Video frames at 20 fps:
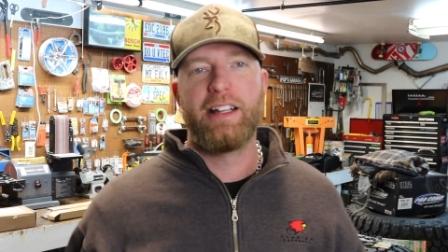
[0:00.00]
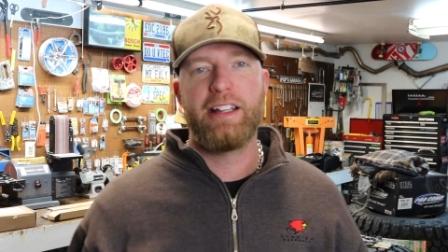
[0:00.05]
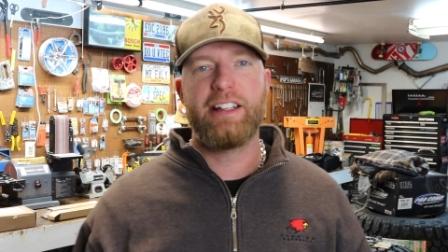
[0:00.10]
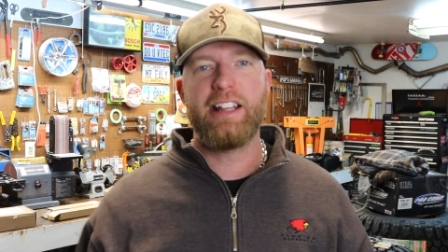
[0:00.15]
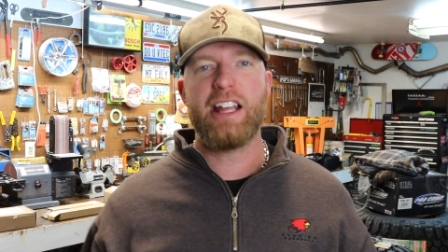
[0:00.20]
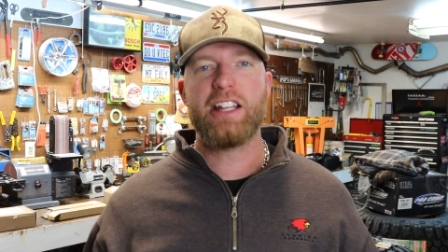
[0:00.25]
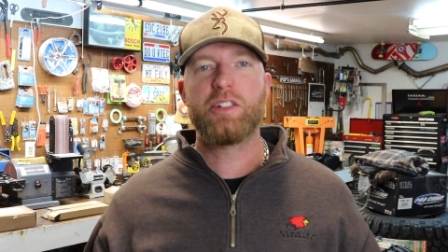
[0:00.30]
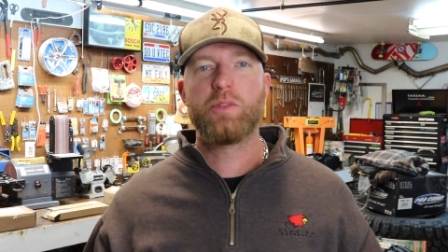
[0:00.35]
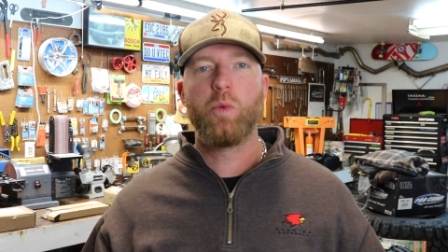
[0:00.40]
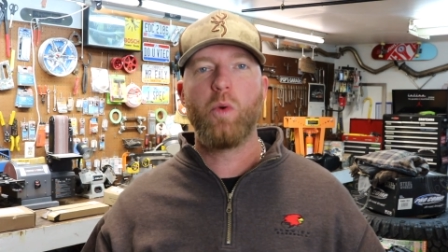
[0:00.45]

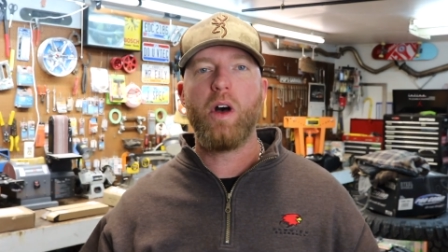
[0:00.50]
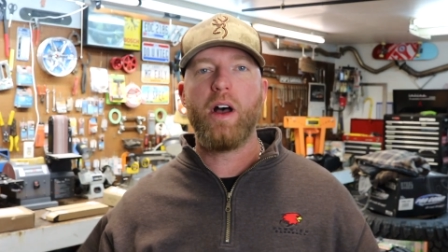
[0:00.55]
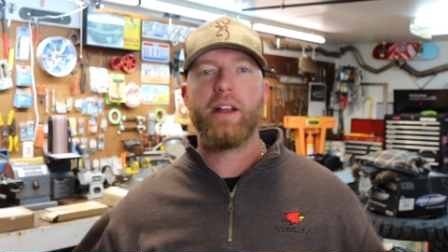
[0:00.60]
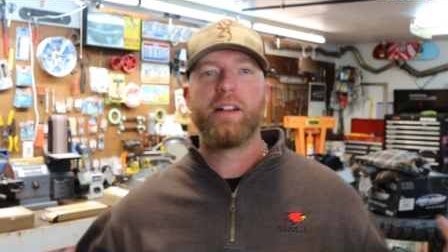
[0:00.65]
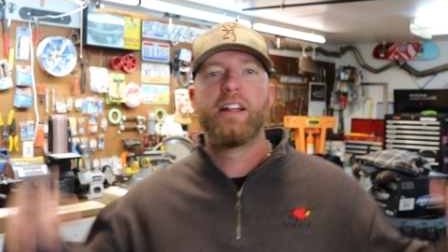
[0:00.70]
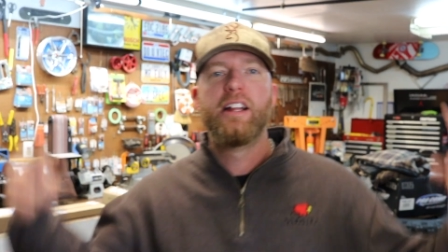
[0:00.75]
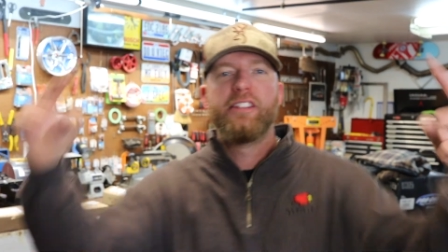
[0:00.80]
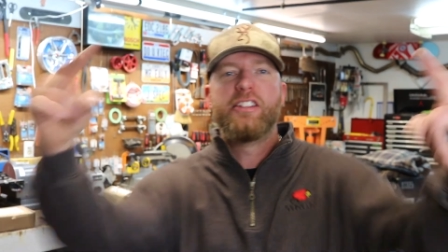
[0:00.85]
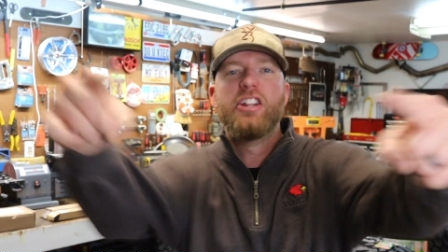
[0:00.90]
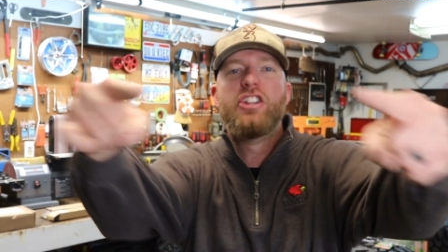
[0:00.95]
Guess
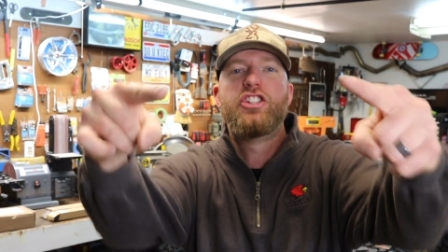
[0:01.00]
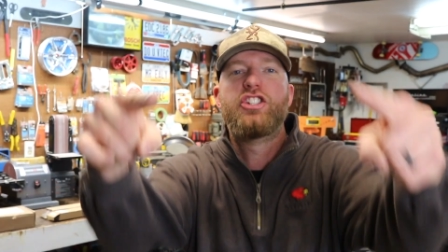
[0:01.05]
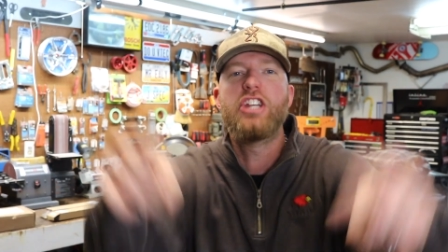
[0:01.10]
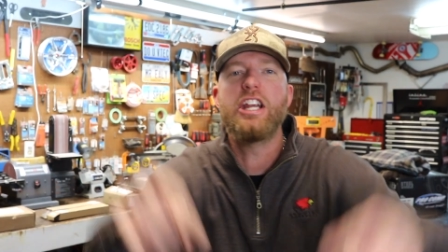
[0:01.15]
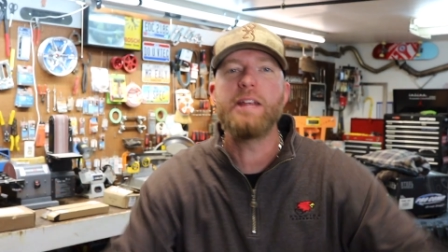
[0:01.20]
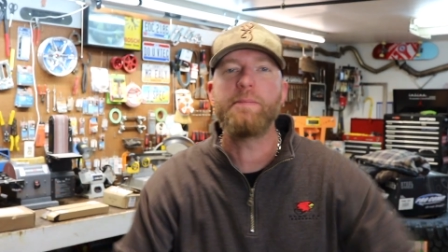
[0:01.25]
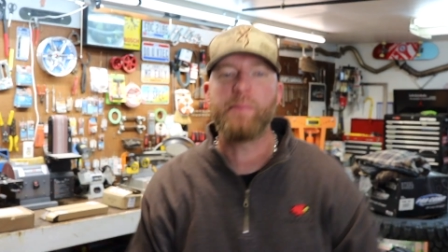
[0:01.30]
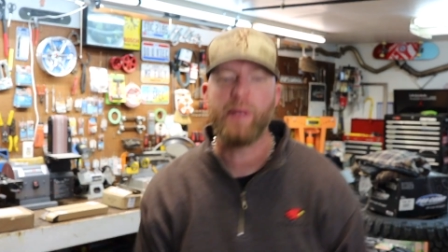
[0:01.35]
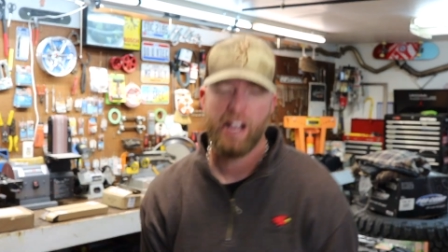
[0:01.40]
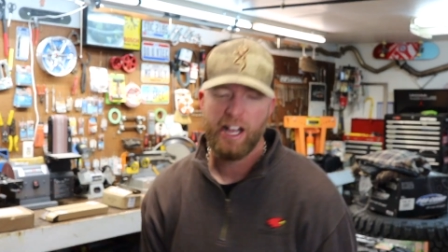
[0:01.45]
what? The
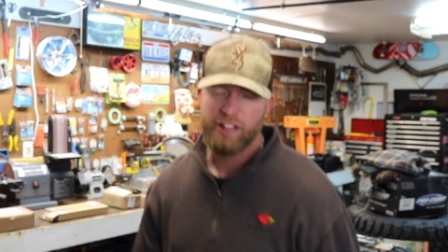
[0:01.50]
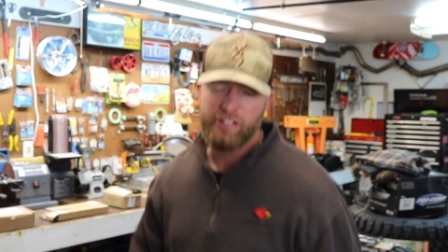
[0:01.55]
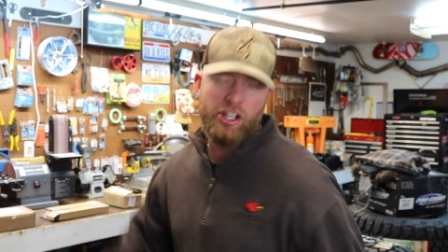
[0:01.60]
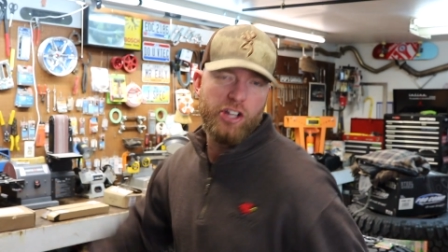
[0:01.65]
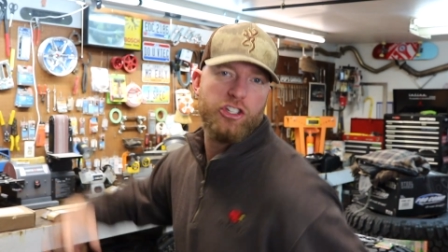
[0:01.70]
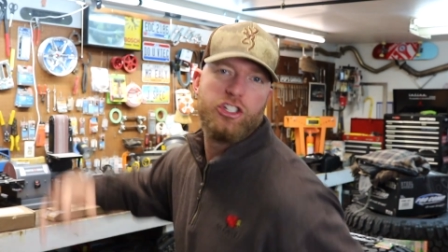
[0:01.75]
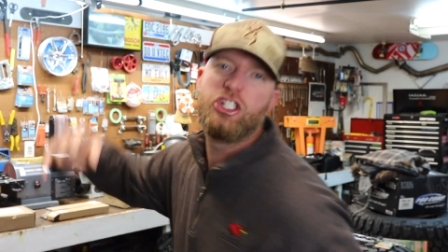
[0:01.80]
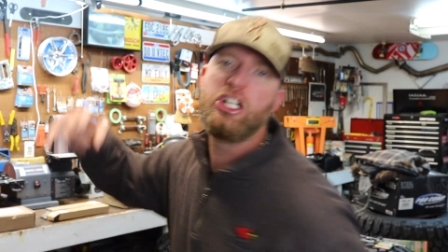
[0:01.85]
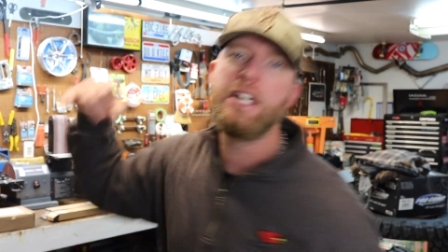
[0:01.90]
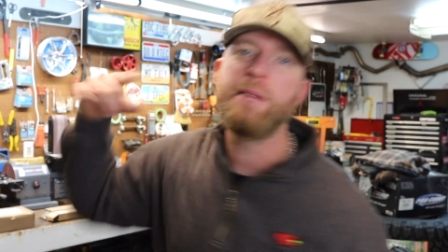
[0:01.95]
Jeep,
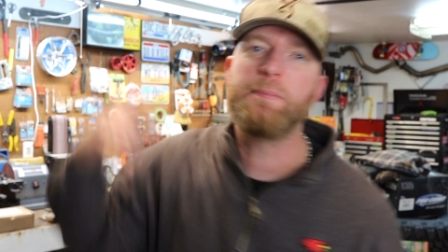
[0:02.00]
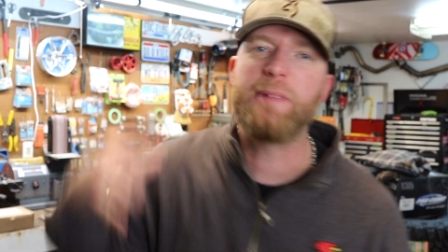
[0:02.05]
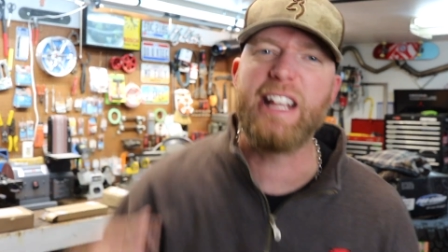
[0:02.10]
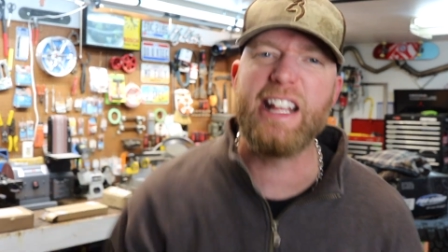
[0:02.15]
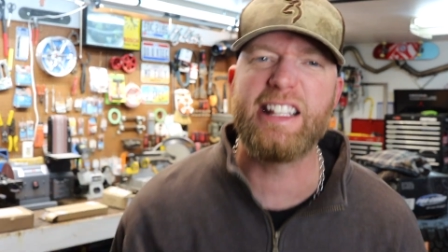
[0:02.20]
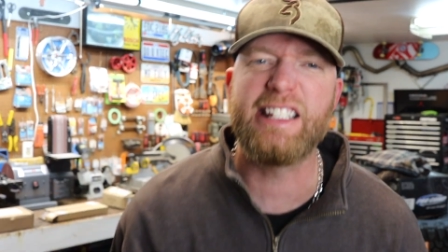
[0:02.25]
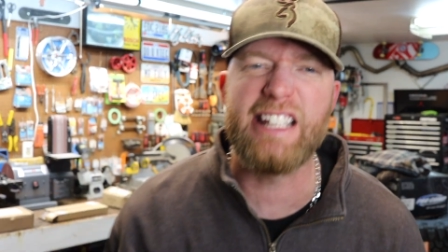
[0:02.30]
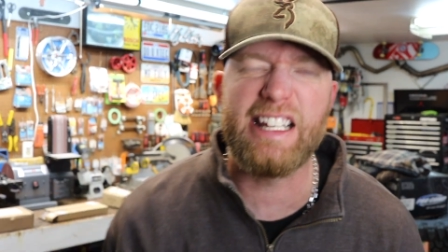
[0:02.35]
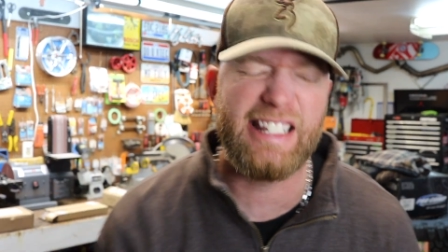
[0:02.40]
the Jeep gets